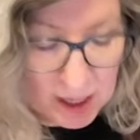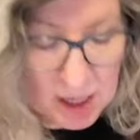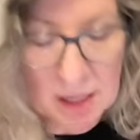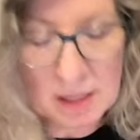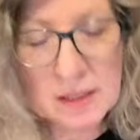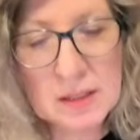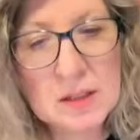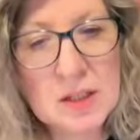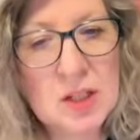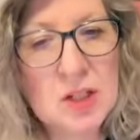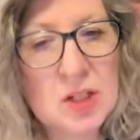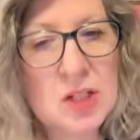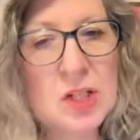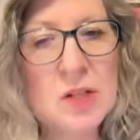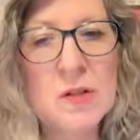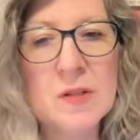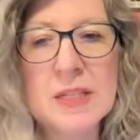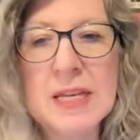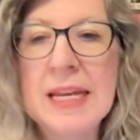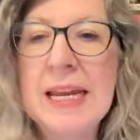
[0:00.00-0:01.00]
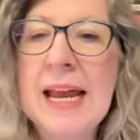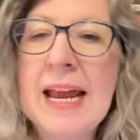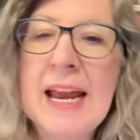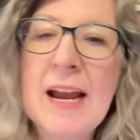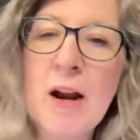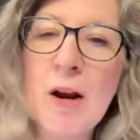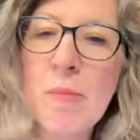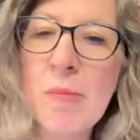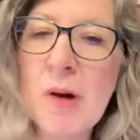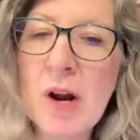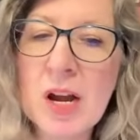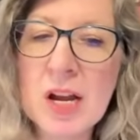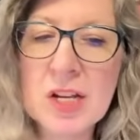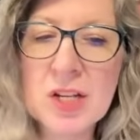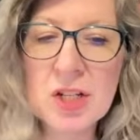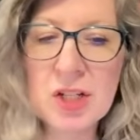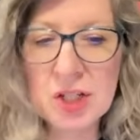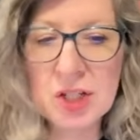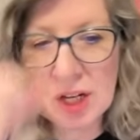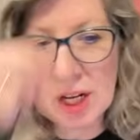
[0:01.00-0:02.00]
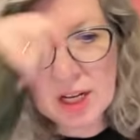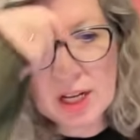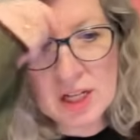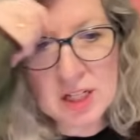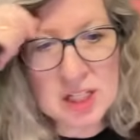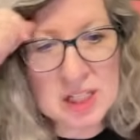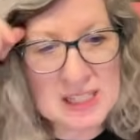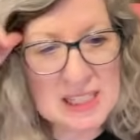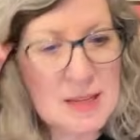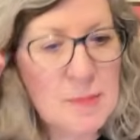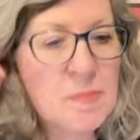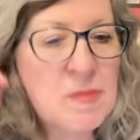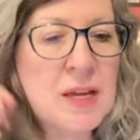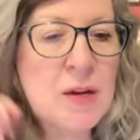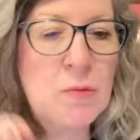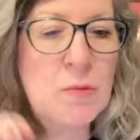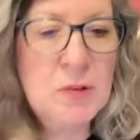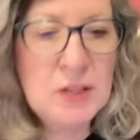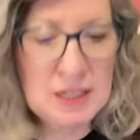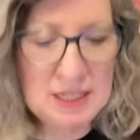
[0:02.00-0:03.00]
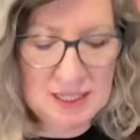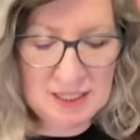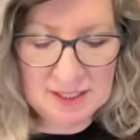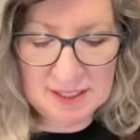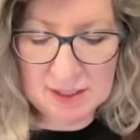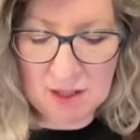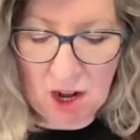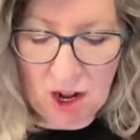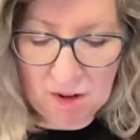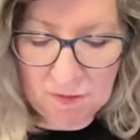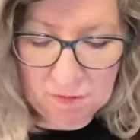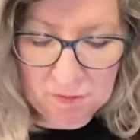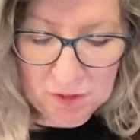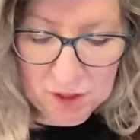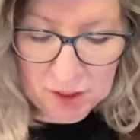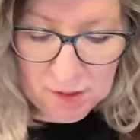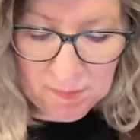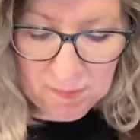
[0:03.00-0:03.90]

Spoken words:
You could choose an airbrush, just something really soft.